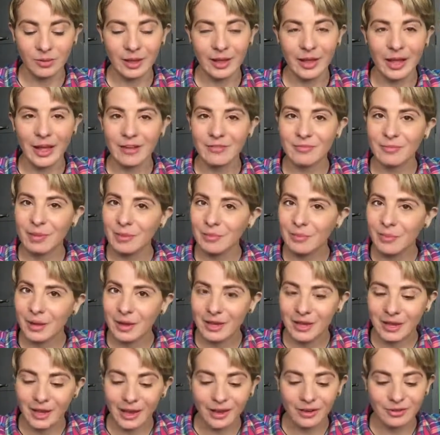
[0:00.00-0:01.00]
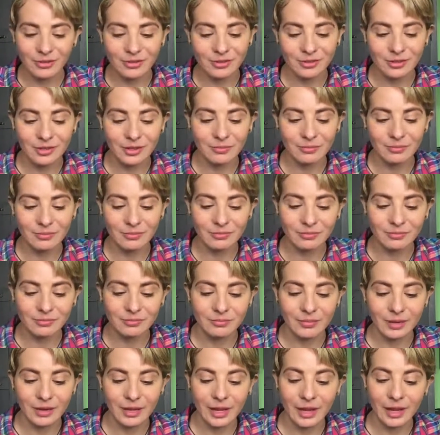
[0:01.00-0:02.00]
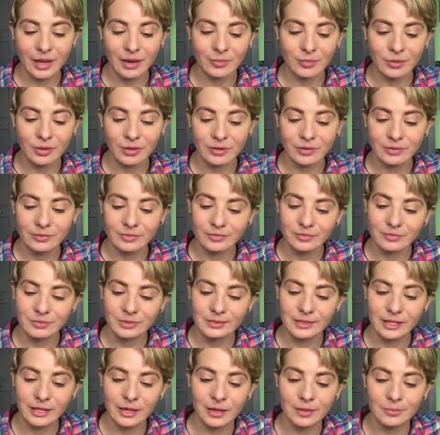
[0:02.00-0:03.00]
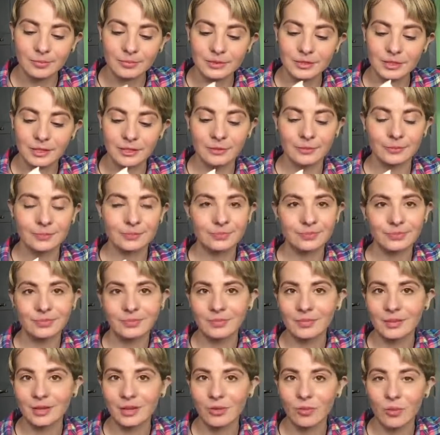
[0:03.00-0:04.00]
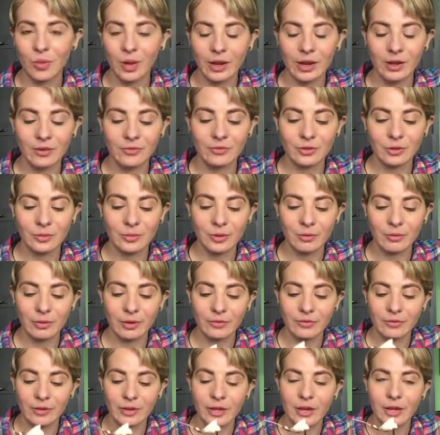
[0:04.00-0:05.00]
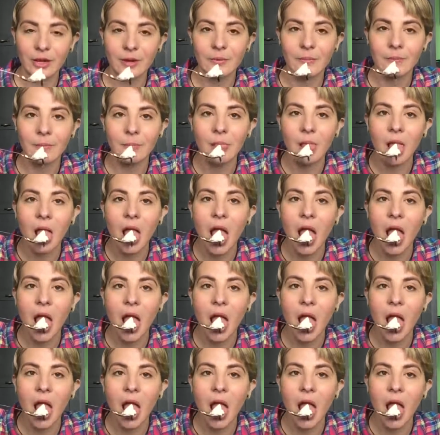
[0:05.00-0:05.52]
well, I have my mic out and my camera set up, so why not film a quick video?